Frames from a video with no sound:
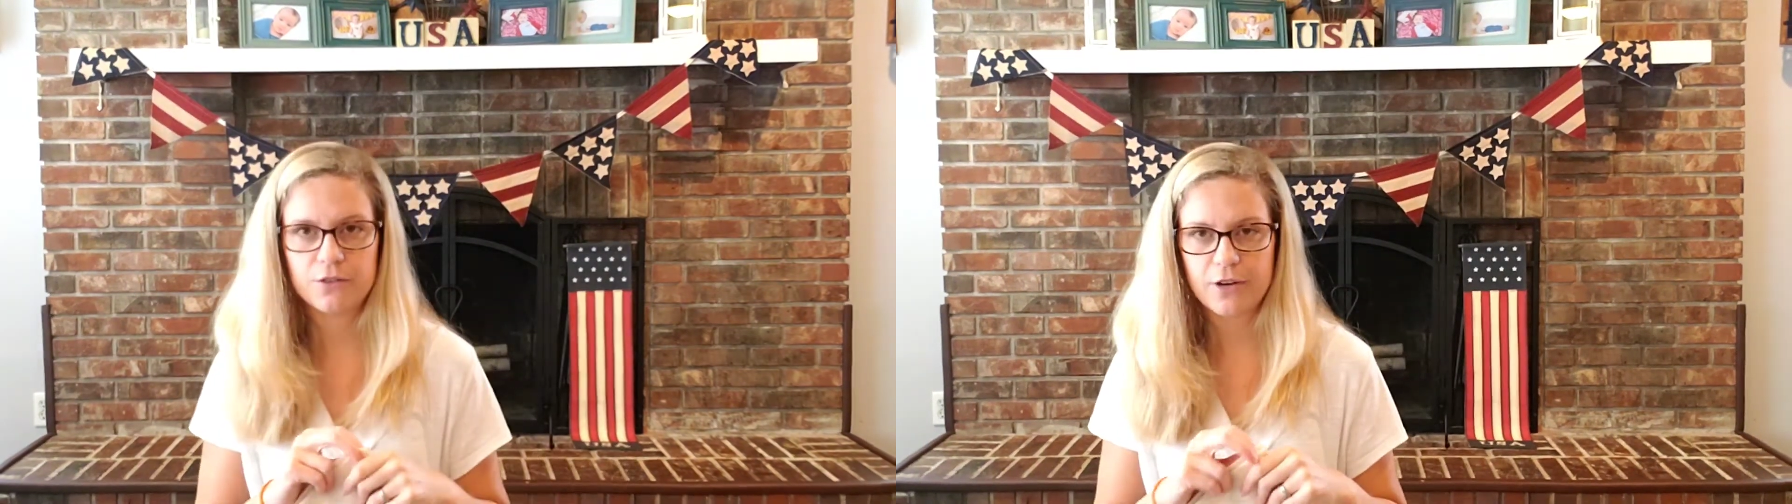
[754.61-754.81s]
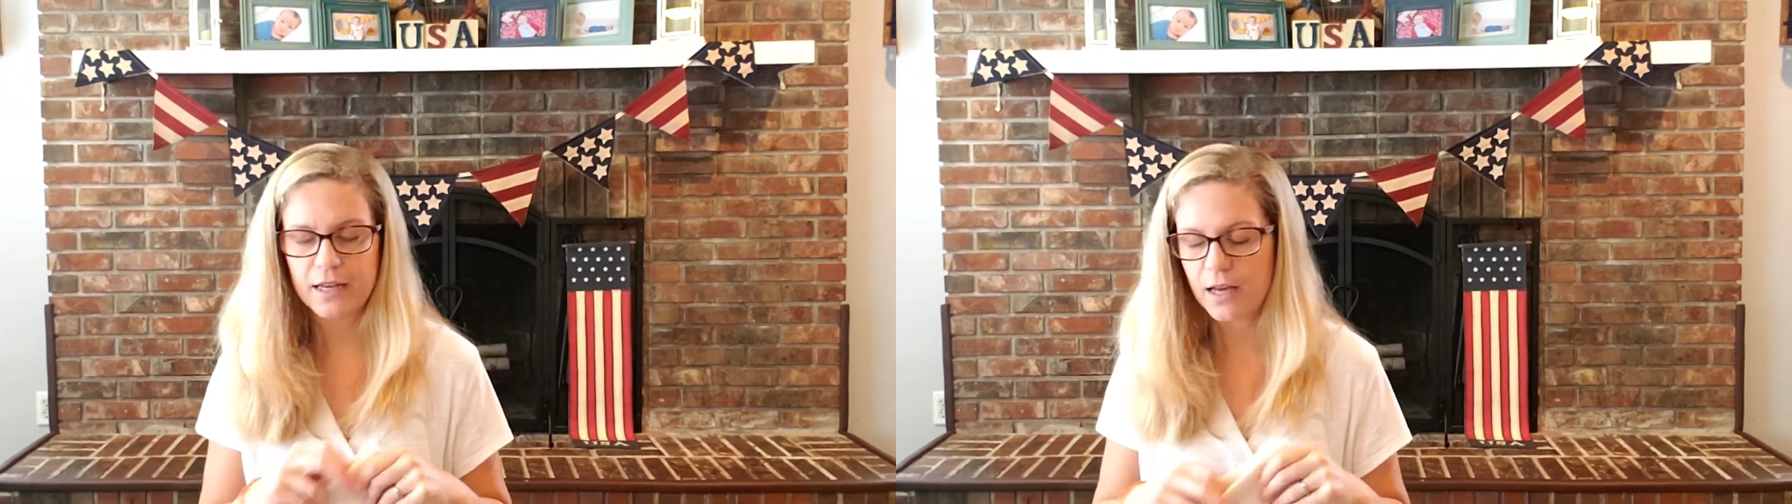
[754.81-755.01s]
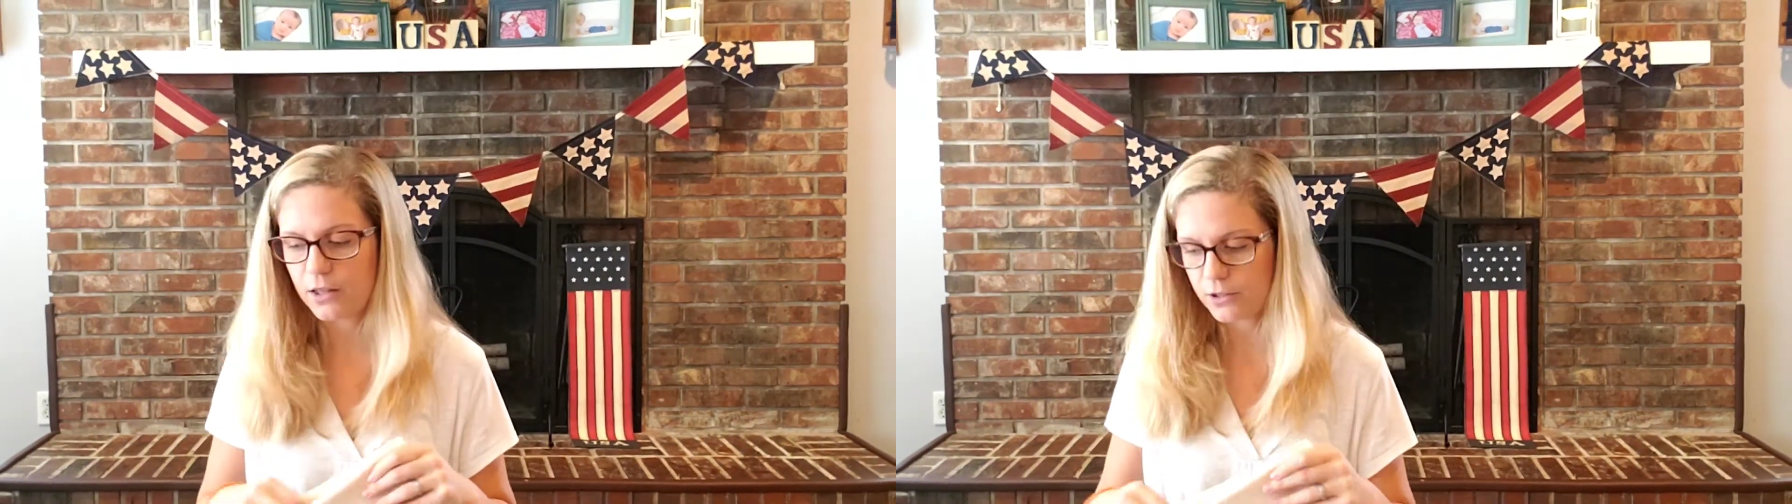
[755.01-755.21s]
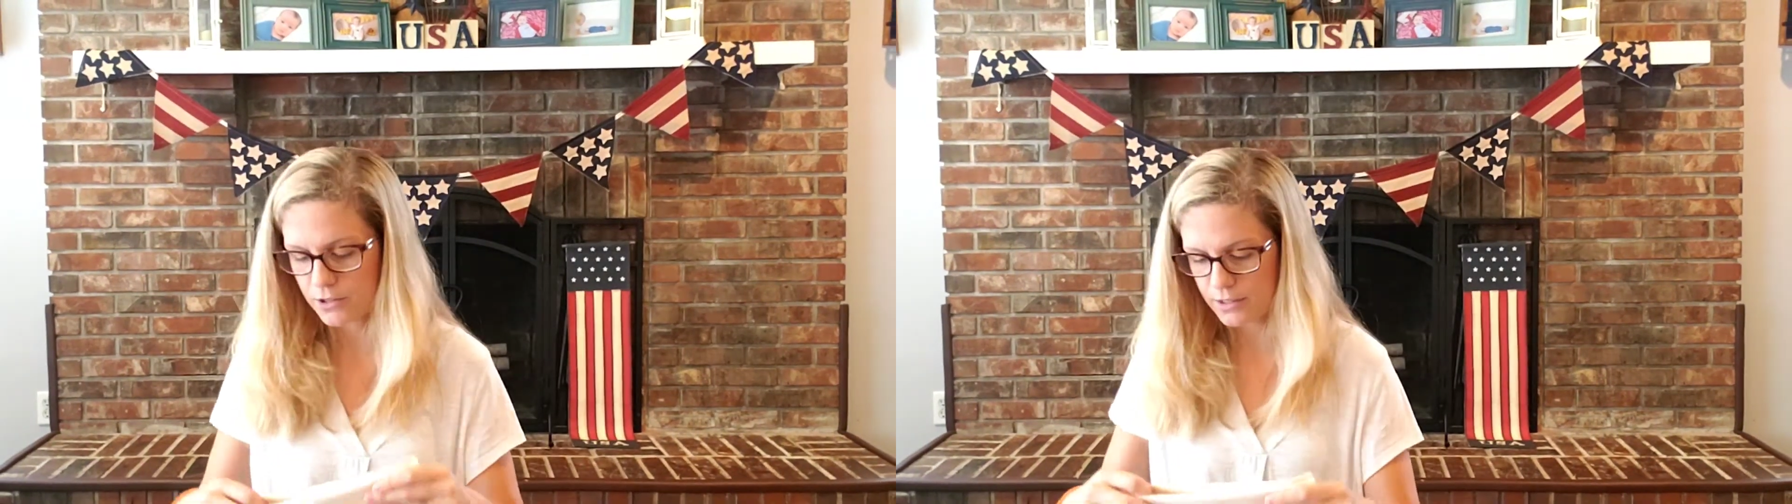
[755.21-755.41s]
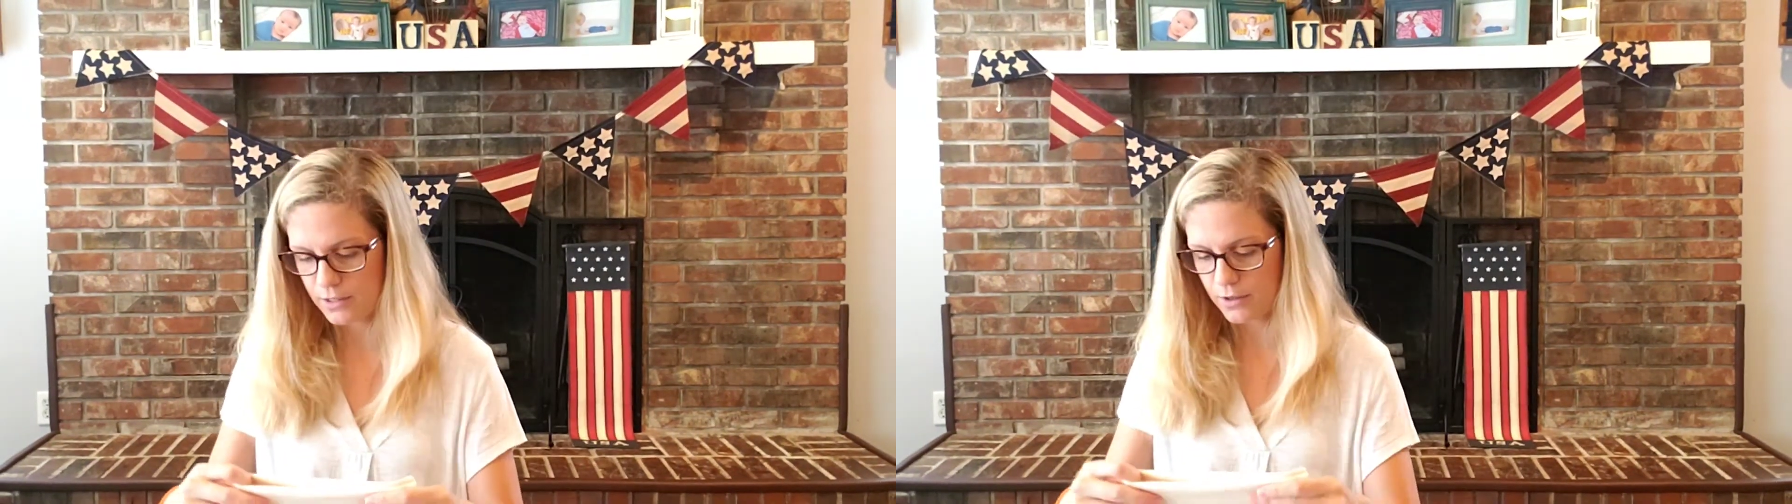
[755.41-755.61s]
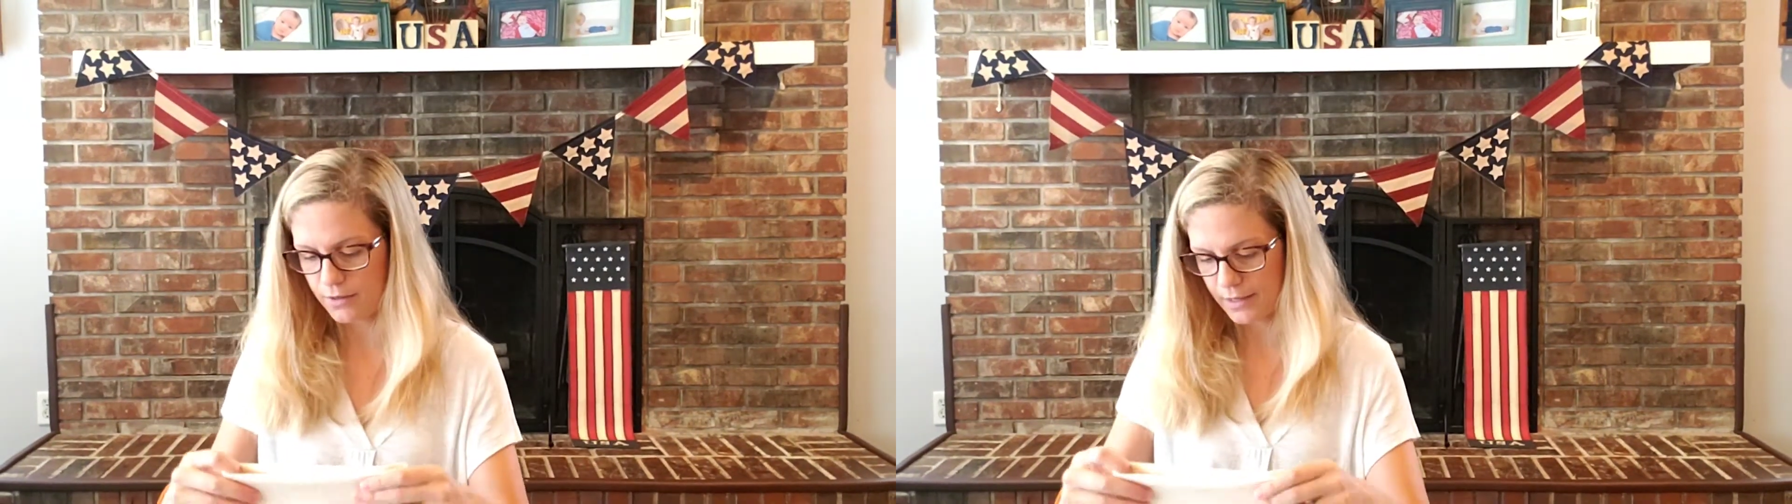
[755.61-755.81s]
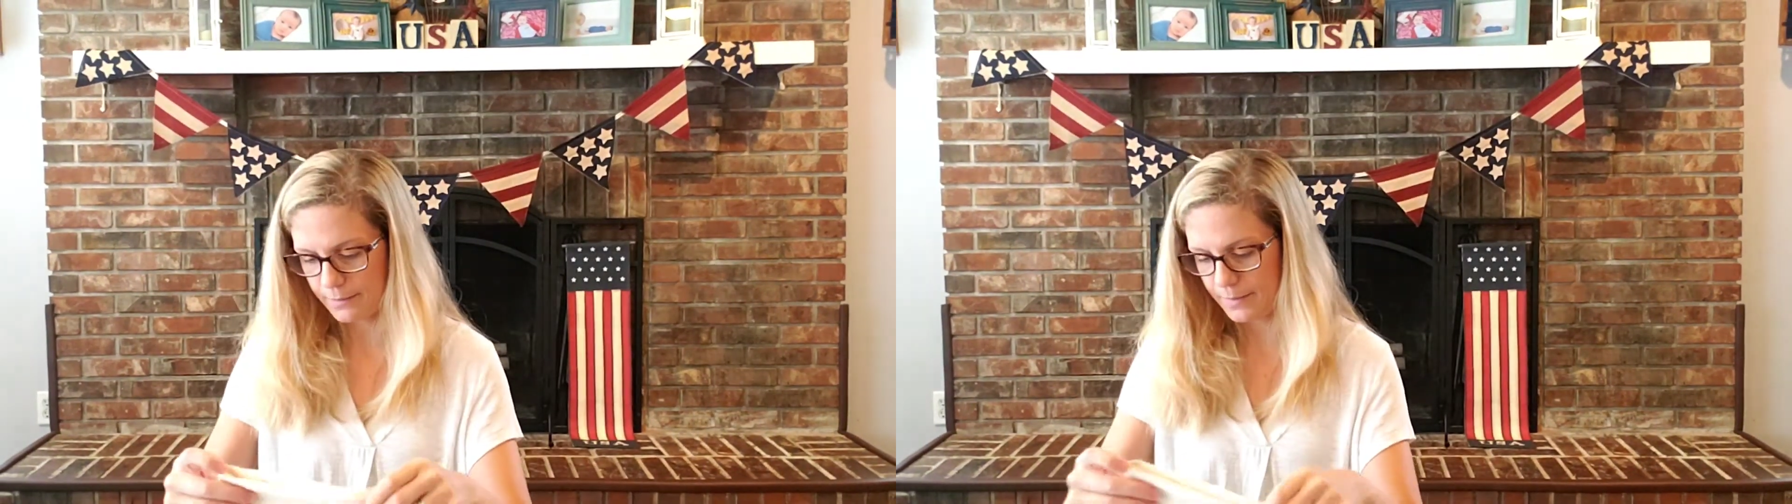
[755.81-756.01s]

thread colors and all that,